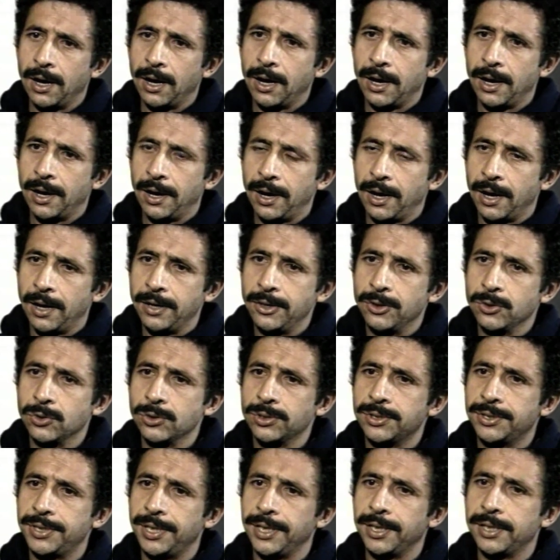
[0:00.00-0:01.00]
And I
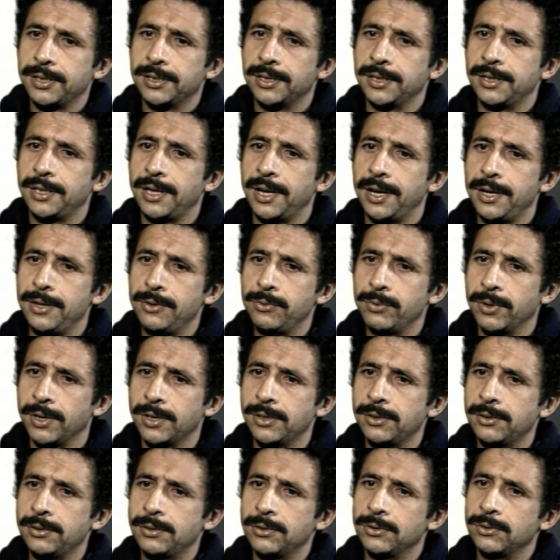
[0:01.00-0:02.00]
don't think that
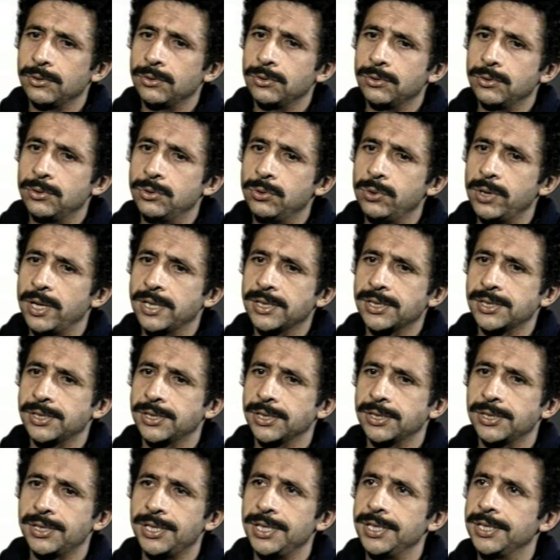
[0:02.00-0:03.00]
anyone who has
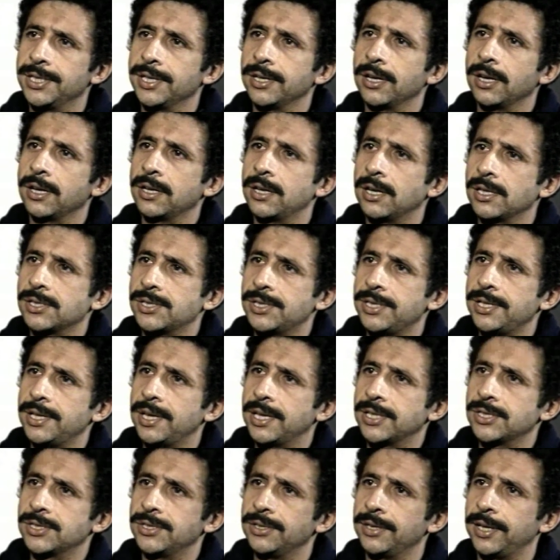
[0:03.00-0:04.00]
succeeded Alkazi
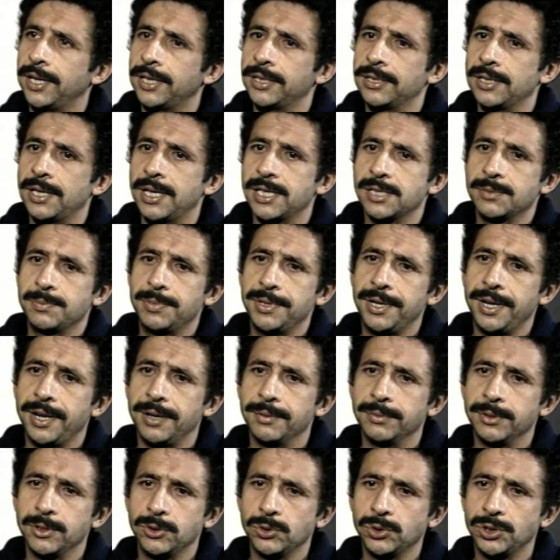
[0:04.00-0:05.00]
as director has been
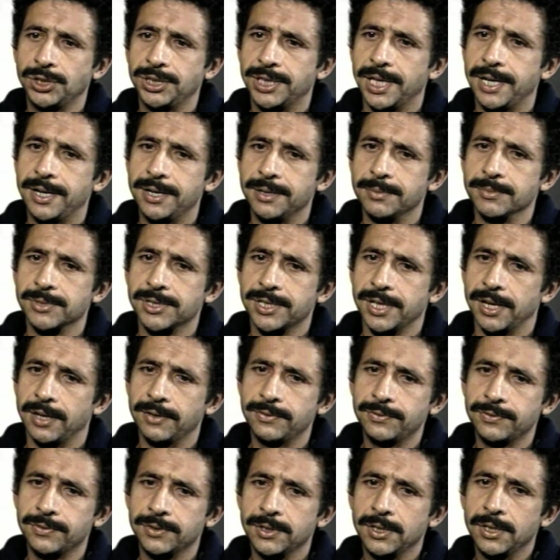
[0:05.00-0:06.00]
able to shed
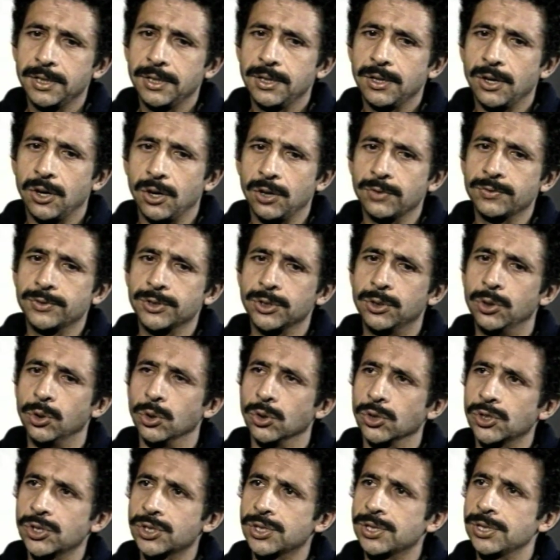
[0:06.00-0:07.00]
himself of the
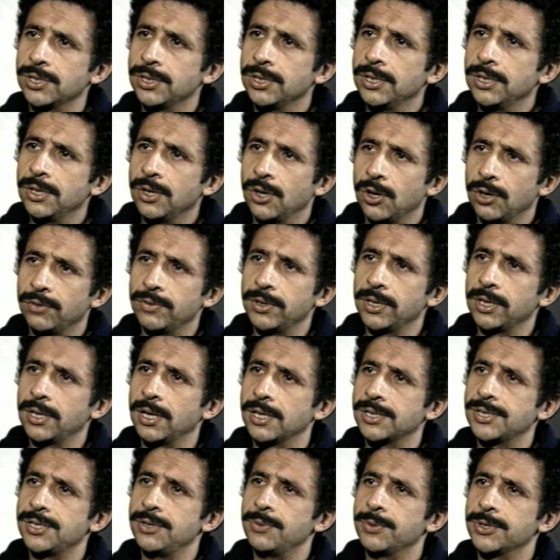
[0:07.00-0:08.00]
ghost of
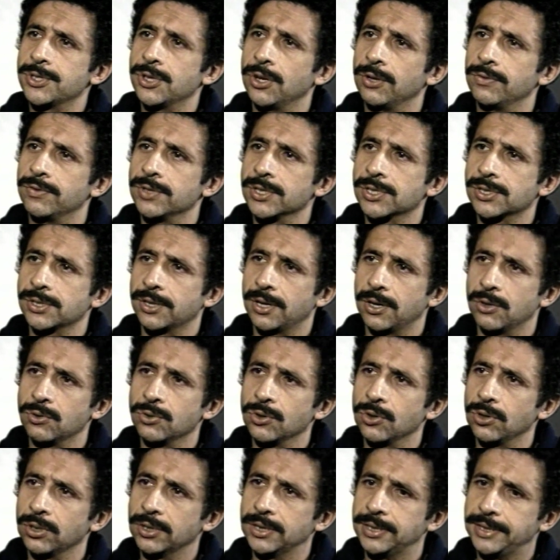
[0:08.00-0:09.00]
Alkazi which hovers around
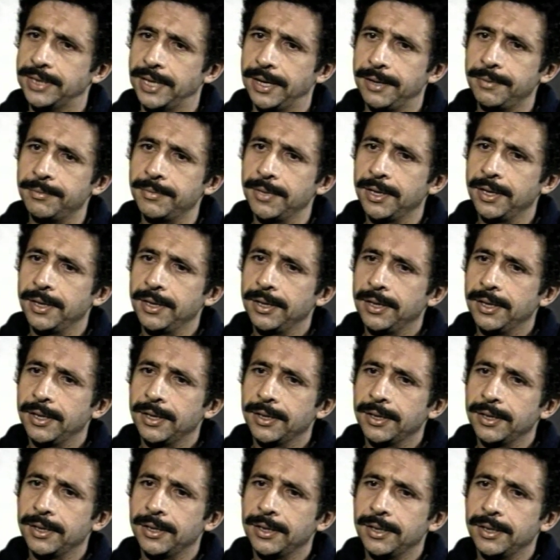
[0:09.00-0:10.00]
all the time.
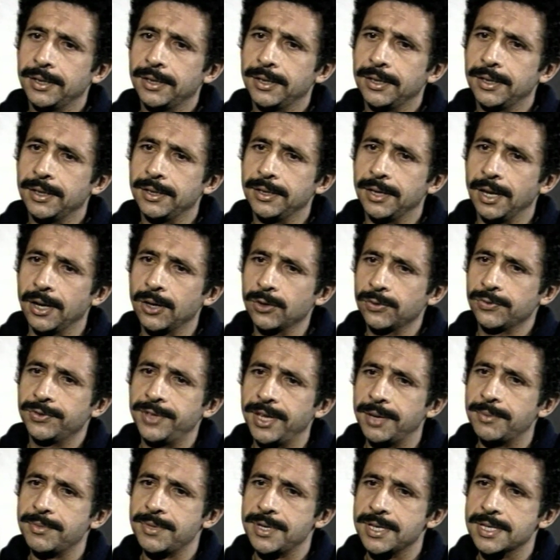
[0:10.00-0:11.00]
None of
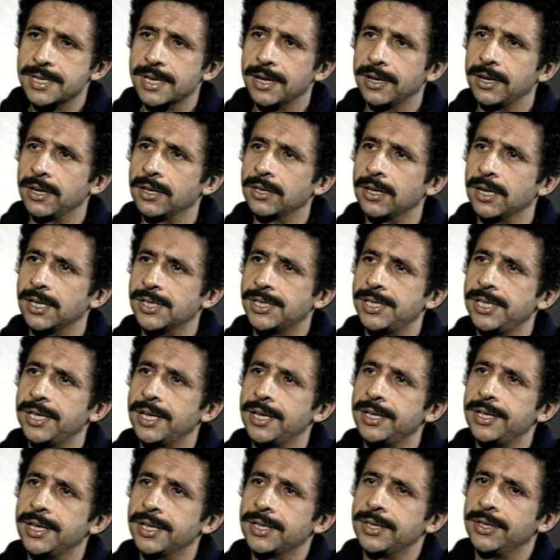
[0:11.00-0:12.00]
them is an Alkazi,
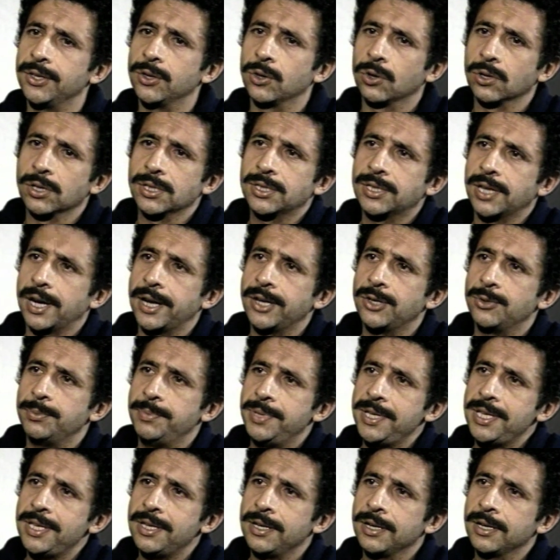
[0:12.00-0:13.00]
and yet they all try to
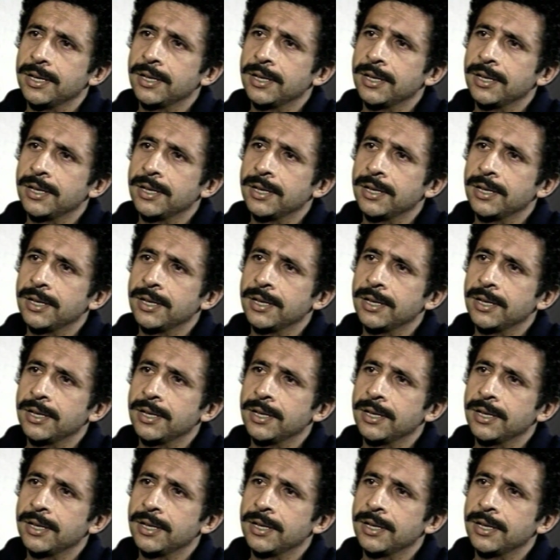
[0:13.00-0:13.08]
be,